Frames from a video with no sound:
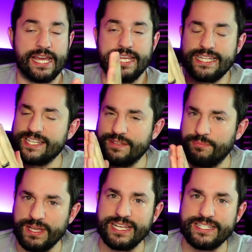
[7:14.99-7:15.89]
I think that's the
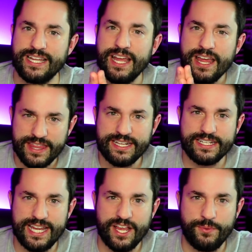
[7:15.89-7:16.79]
biggest thing
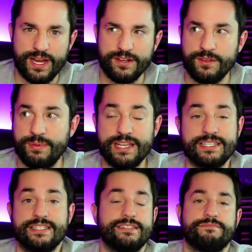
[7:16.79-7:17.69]
to take away here, and the
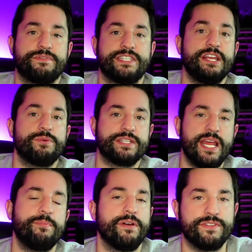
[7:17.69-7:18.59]
biggest secret
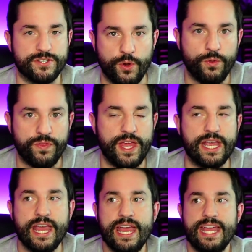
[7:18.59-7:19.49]
tip of this whole
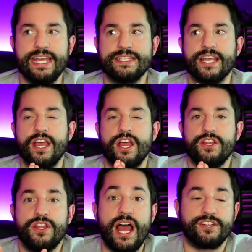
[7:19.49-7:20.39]
thing is
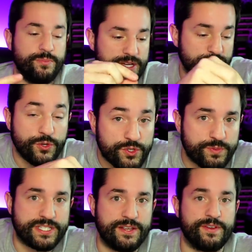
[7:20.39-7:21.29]
not to be too
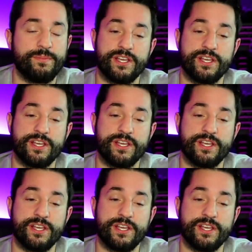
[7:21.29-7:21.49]
specific,